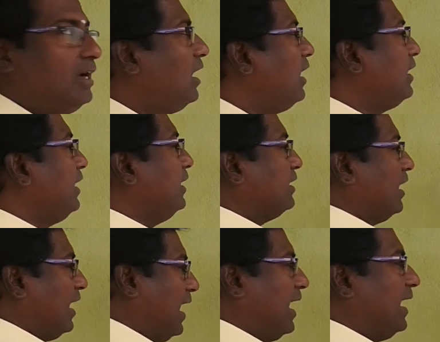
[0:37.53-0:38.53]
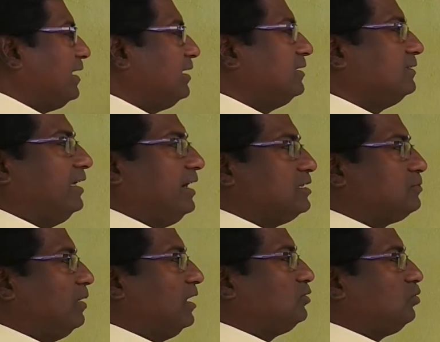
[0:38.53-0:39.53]
and in the land they
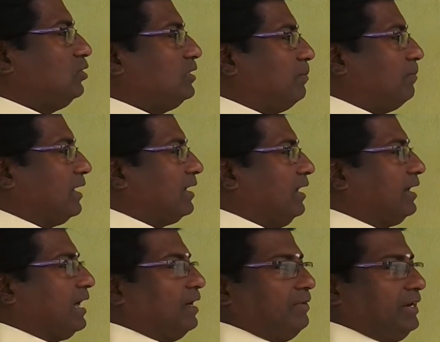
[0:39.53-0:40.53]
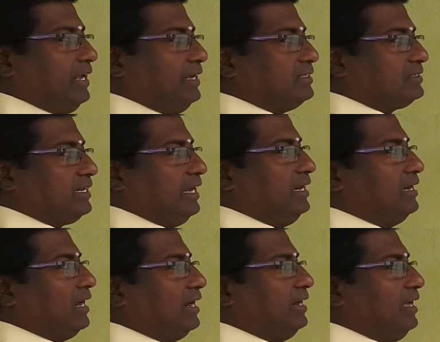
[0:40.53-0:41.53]
respire through the buccal cavity, skin
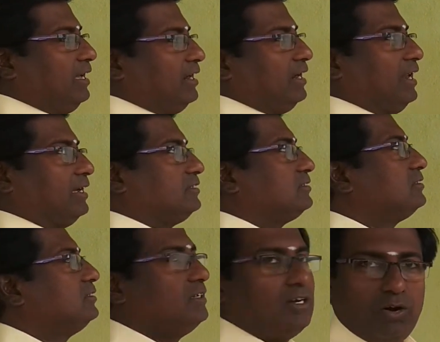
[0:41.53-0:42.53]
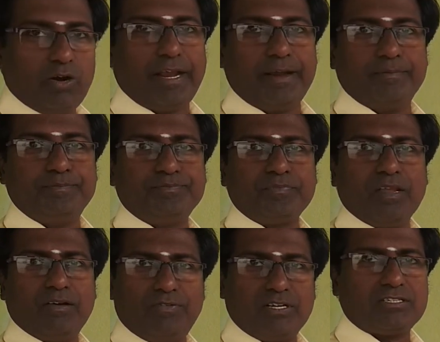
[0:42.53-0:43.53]
and lungs. Okay.
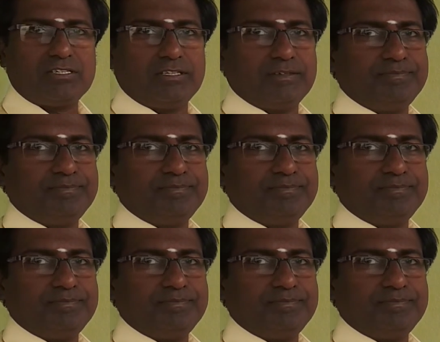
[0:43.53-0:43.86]
First,